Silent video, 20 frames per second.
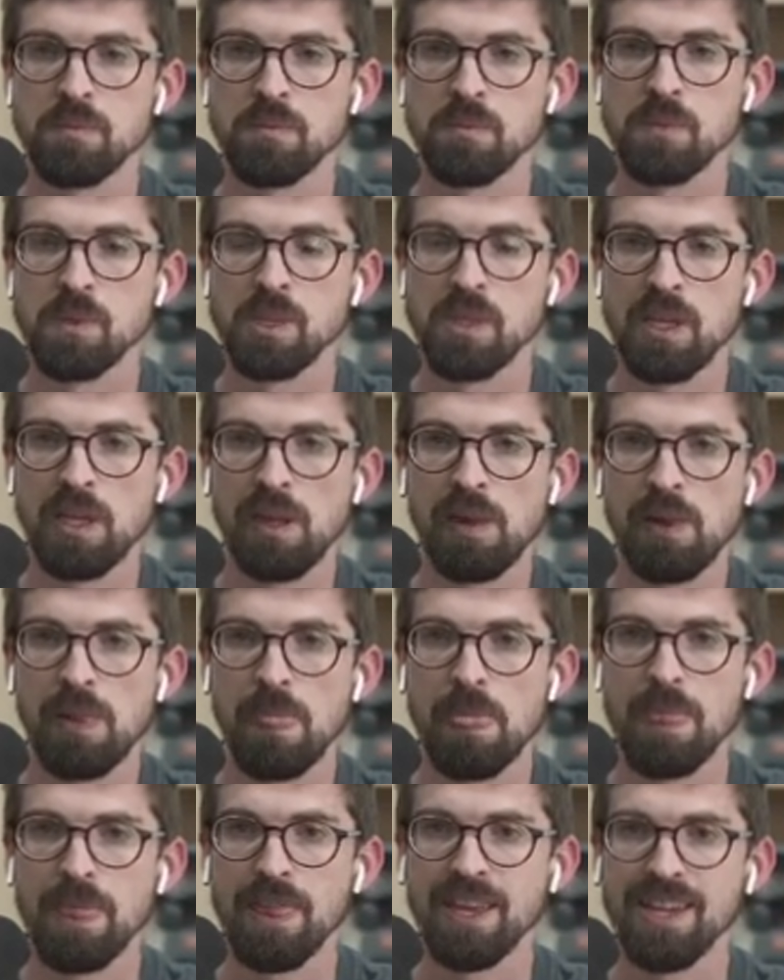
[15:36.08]

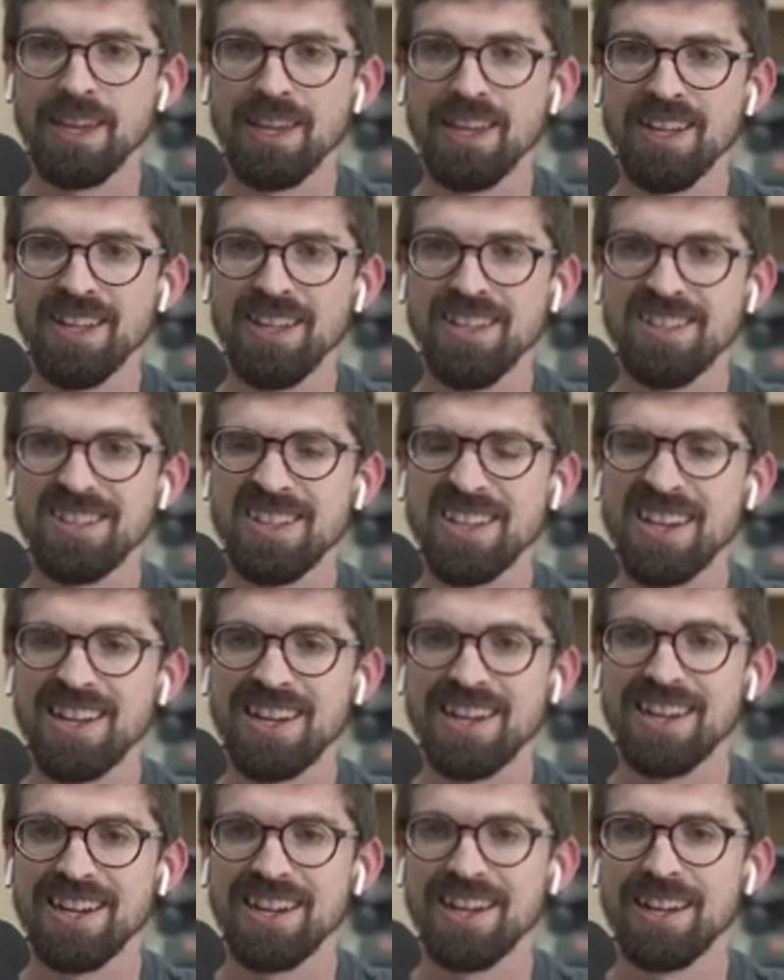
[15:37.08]

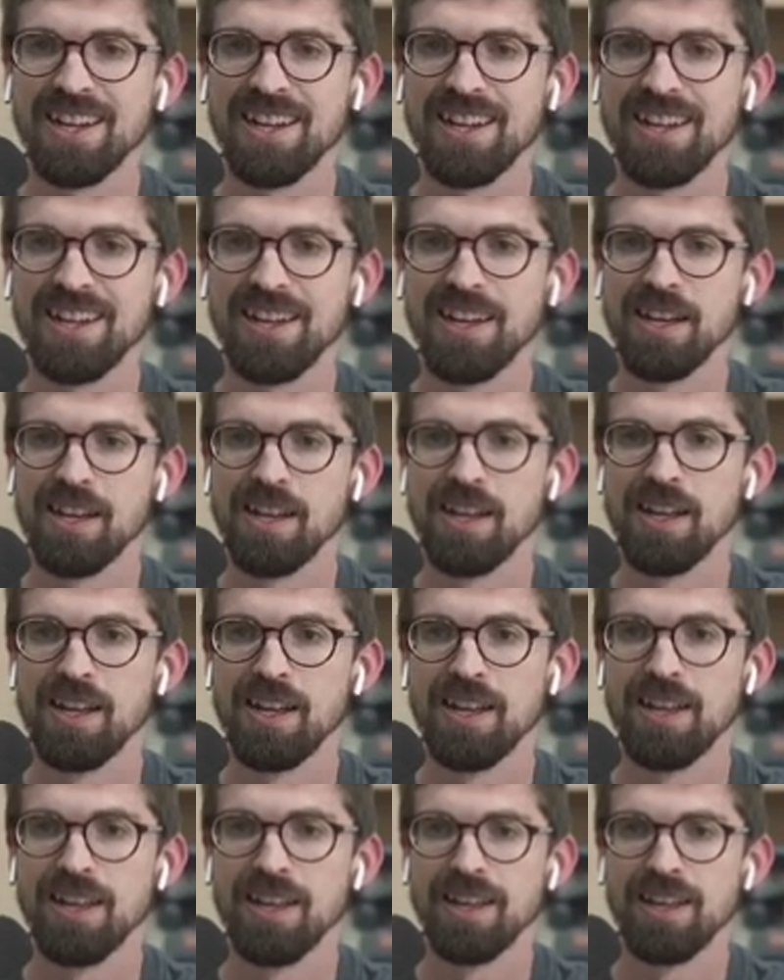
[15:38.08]

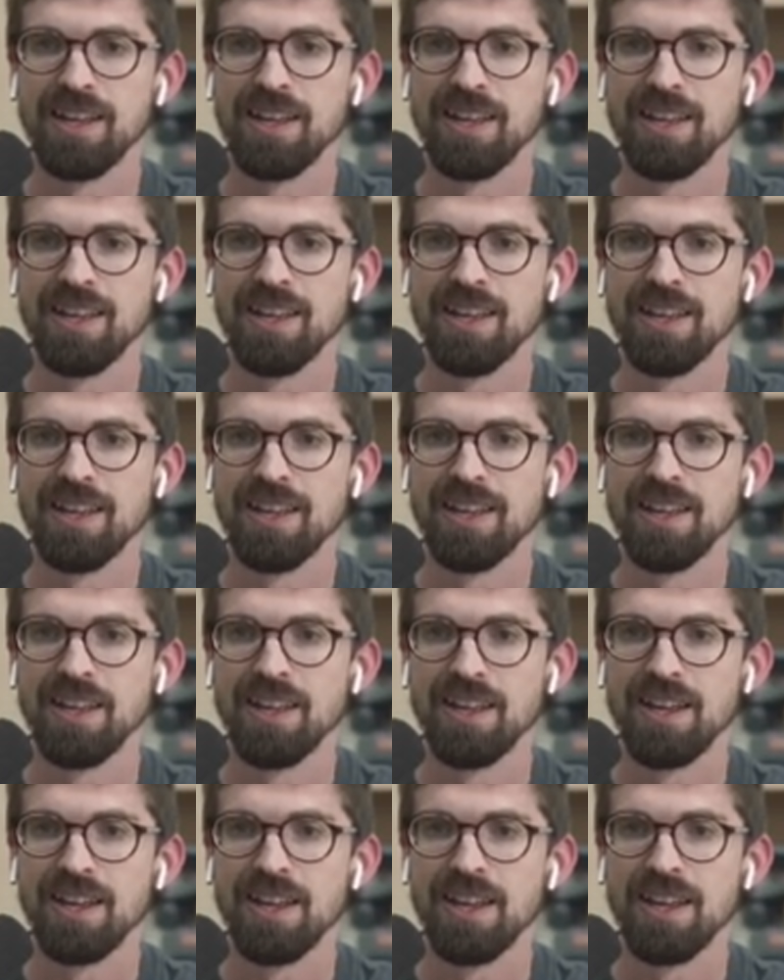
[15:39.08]

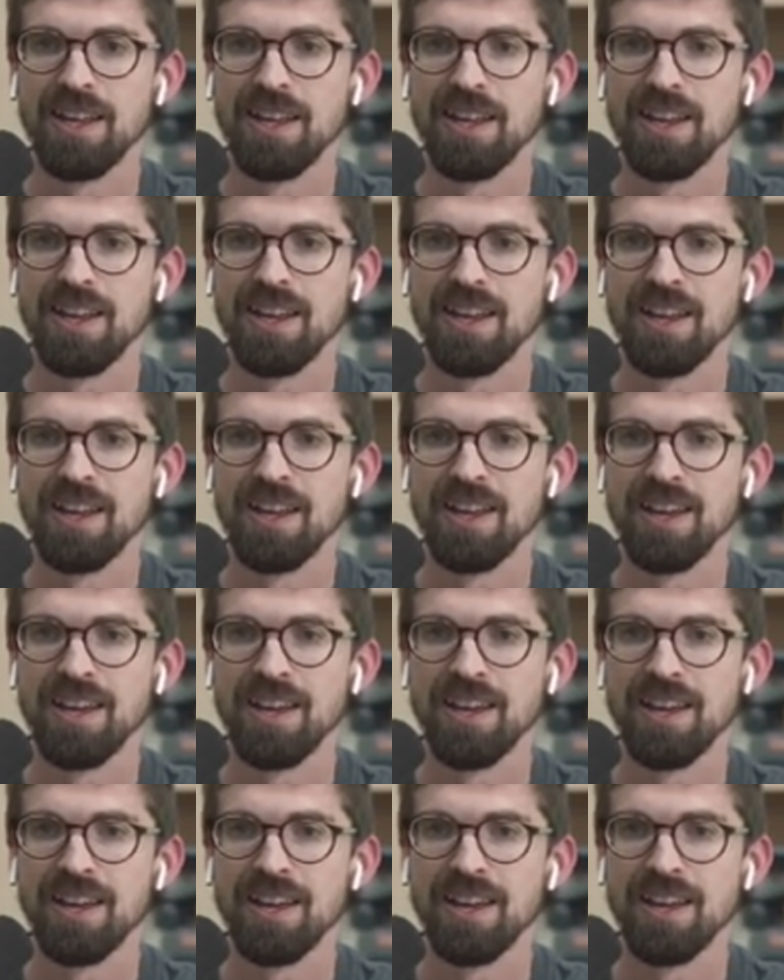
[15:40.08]

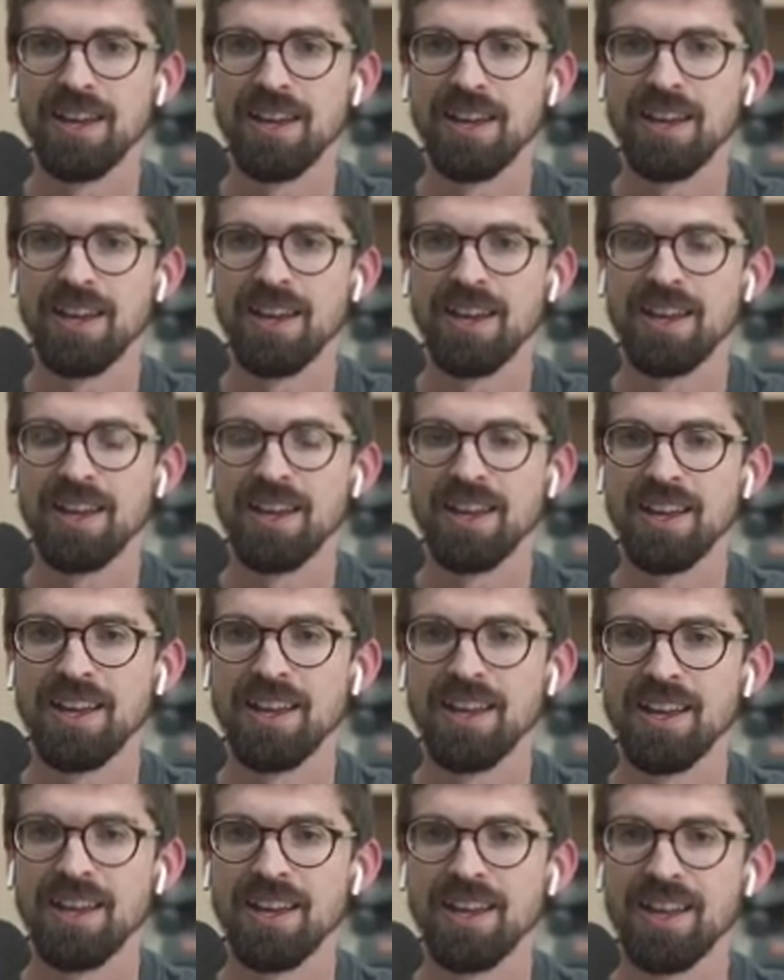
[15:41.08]

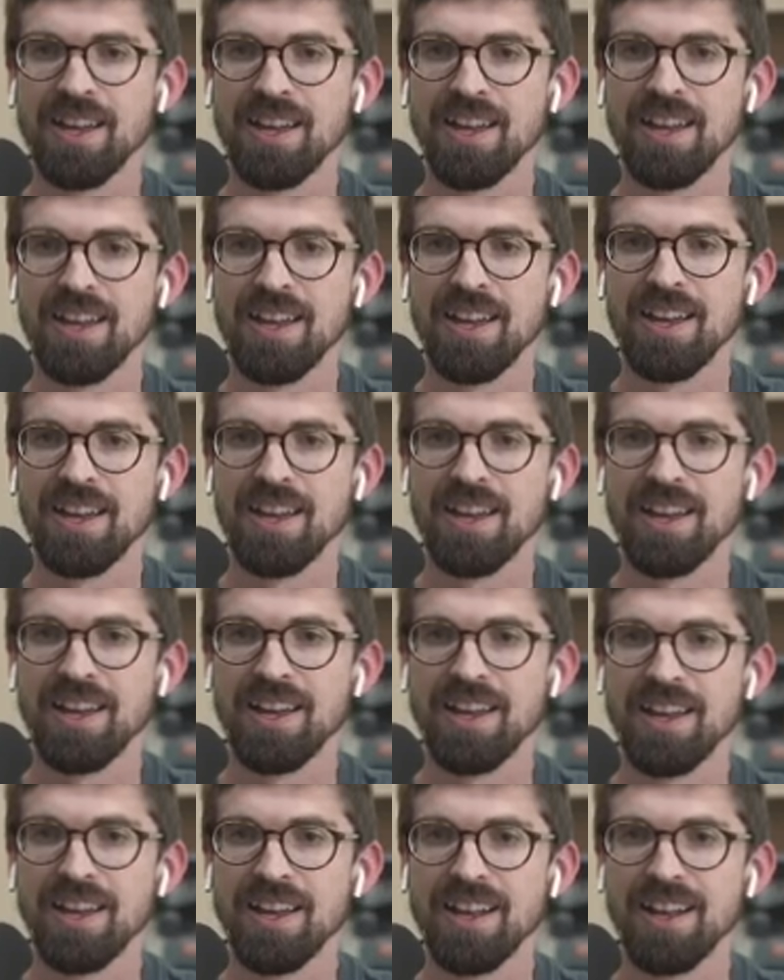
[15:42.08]

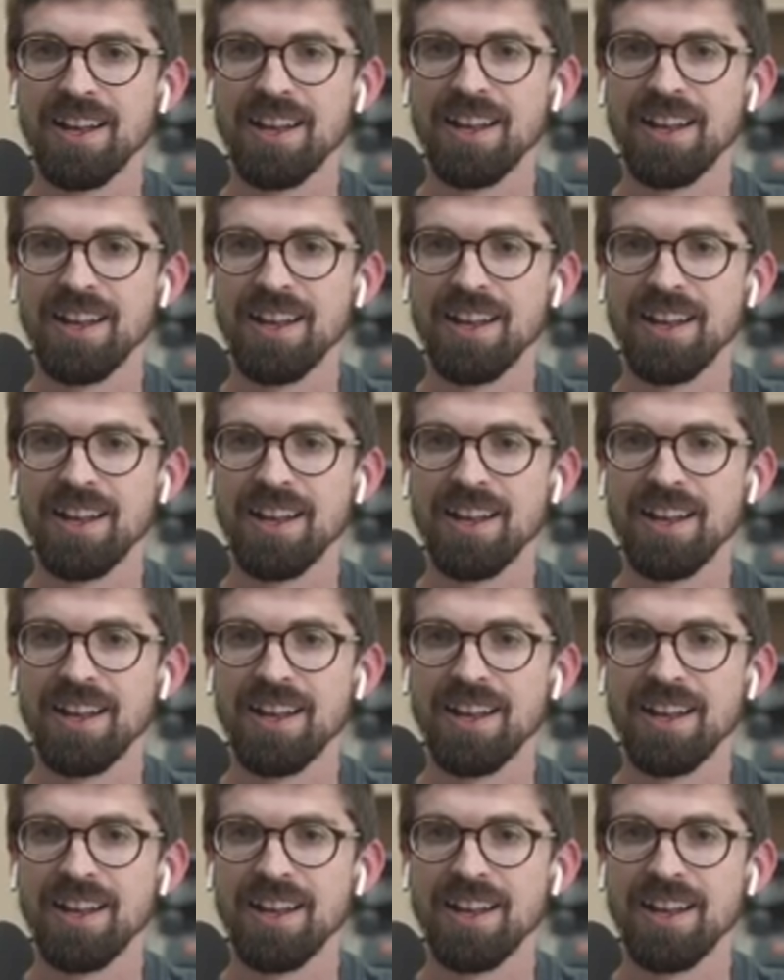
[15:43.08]
No words are spoken by the person on screen.